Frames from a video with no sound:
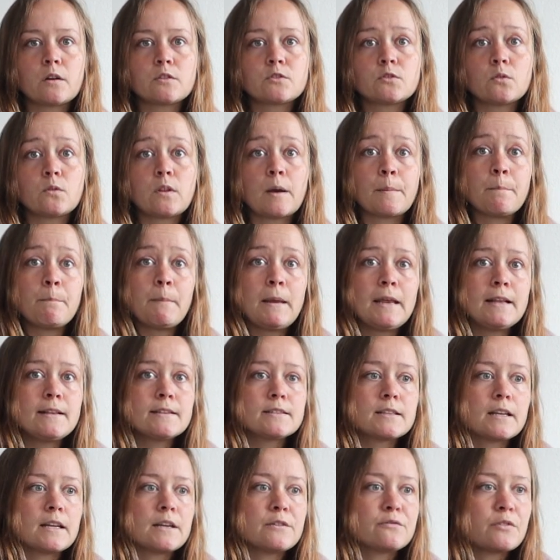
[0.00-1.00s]
So that
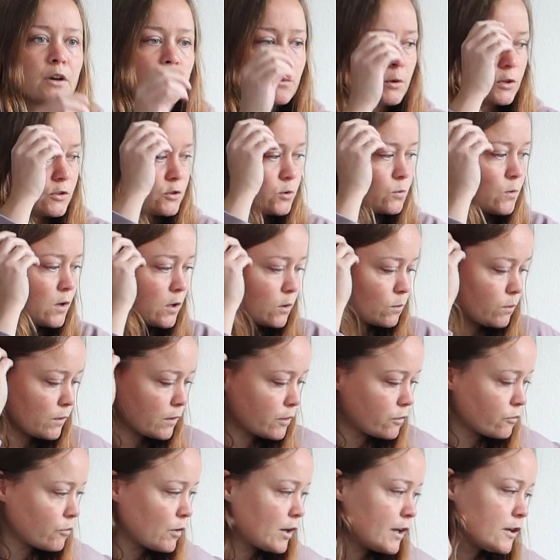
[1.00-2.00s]
means that if I were to walk
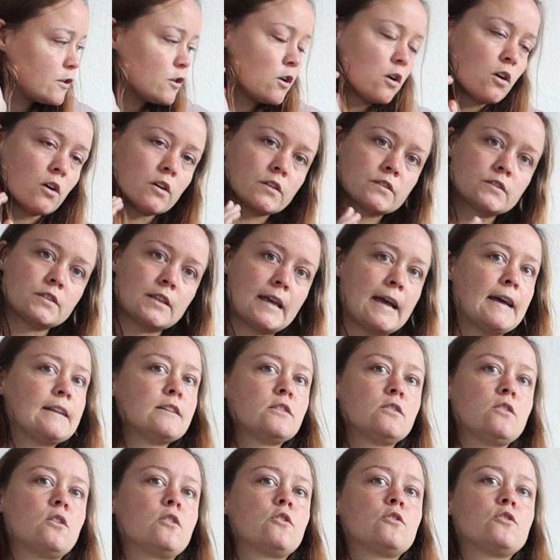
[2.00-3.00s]
with three dogs
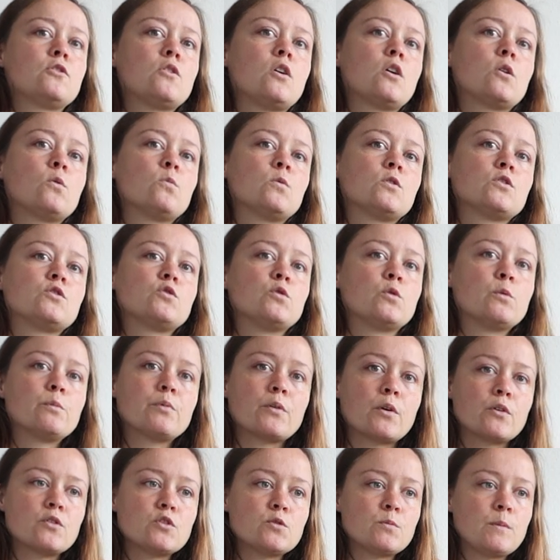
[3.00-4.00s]
and another dog were to
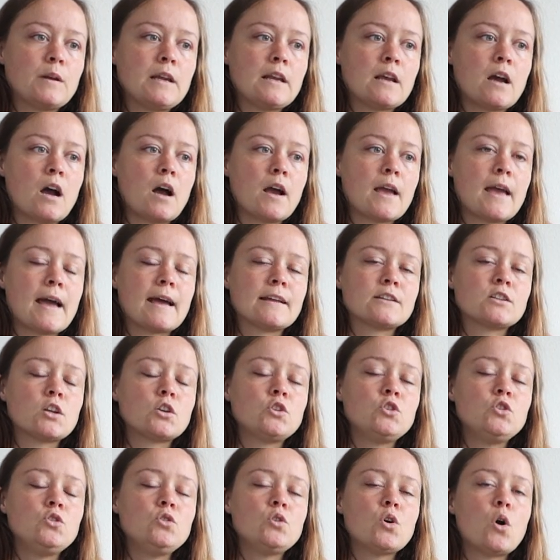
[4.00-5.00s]
approach me, I had
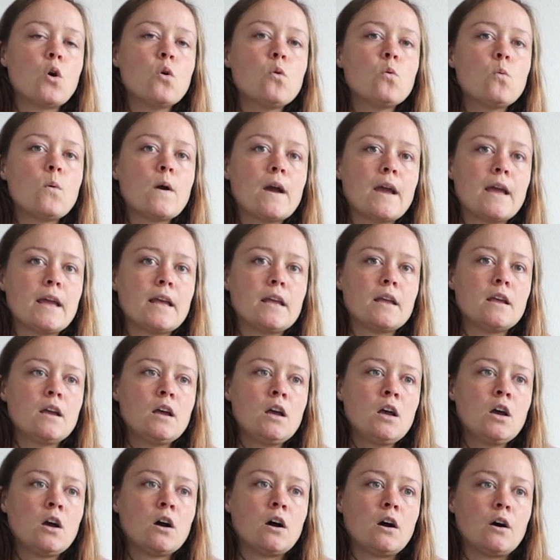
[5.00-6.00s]
no
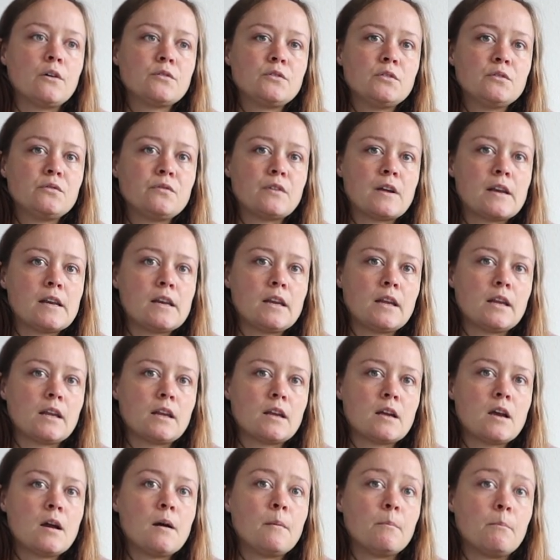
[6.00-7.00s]
way of
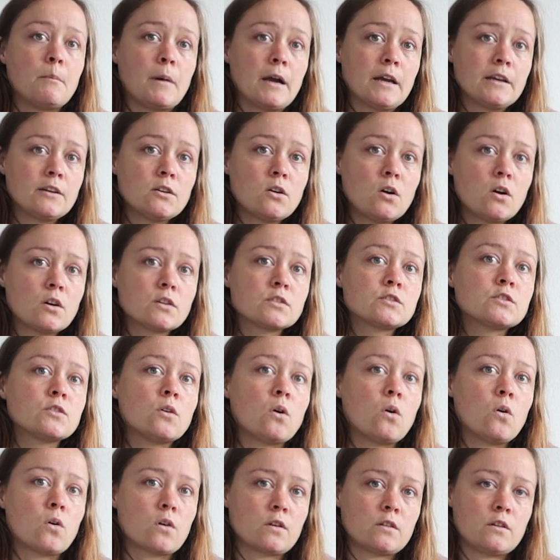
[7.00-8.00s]
defending my dogs
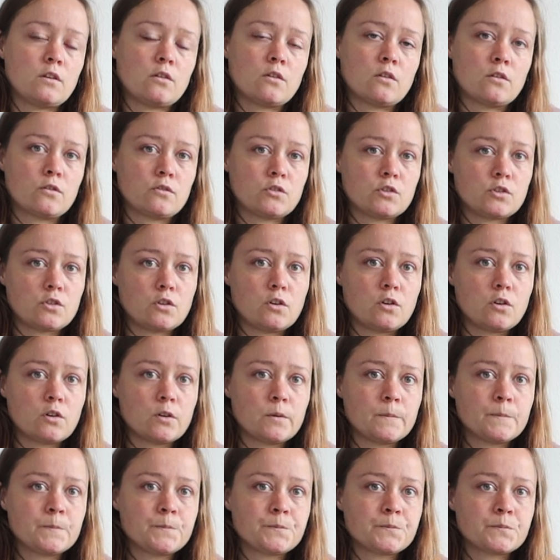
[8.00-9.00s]
or the other
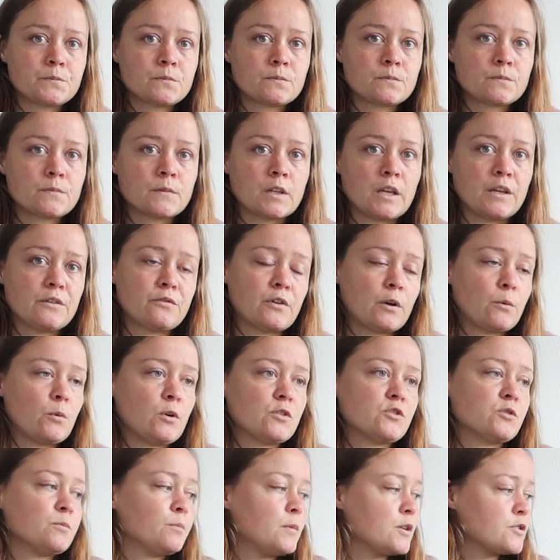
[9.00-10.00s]
dog. If I
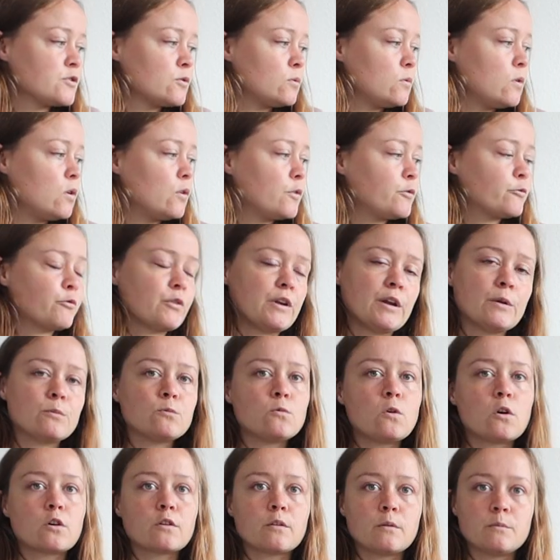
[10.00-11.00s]
were to muzzle all three
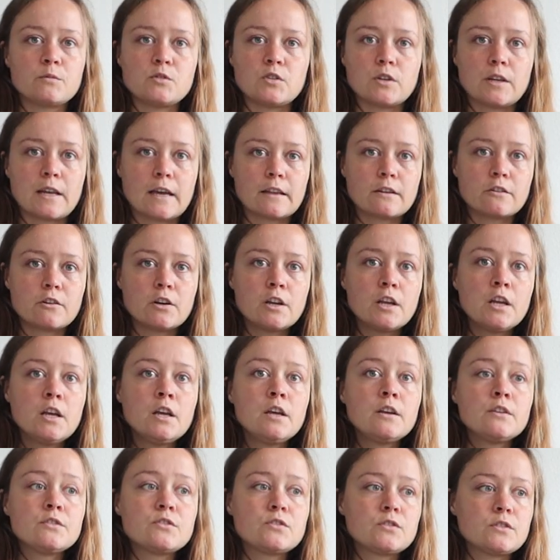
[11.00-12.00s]
and walk them together,
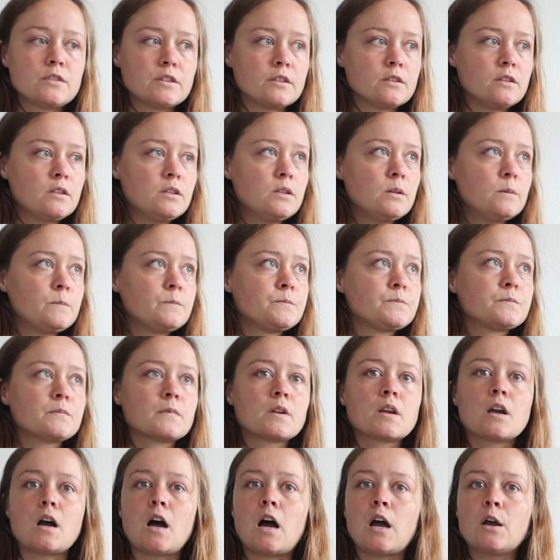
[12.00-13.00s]
still,
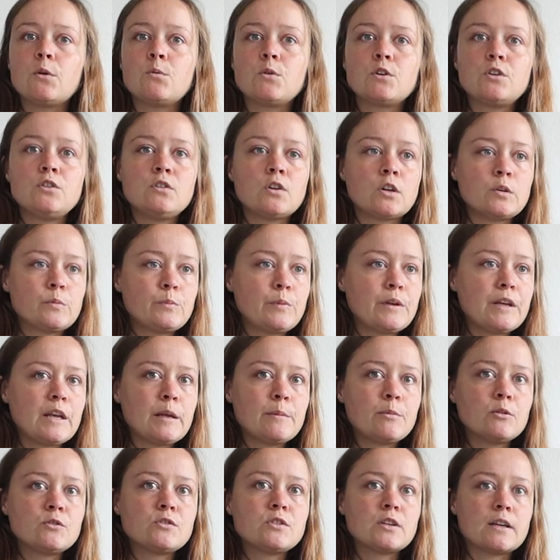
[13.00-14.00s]
I would not be
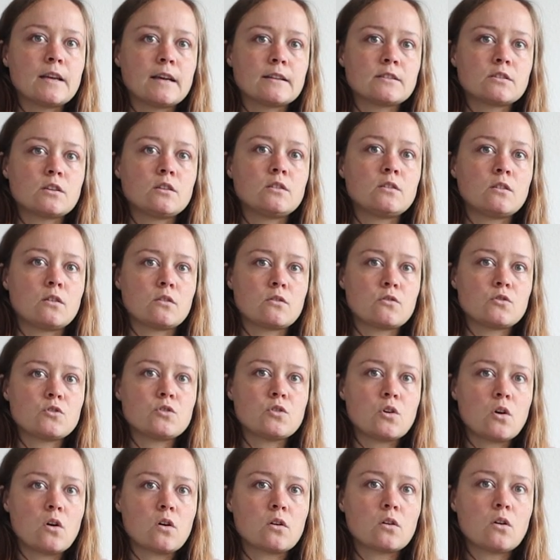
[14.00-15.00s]
able to get another
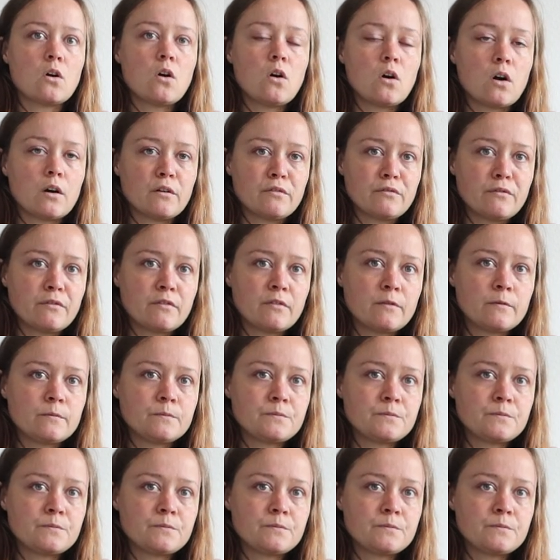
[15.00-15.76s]
dog off.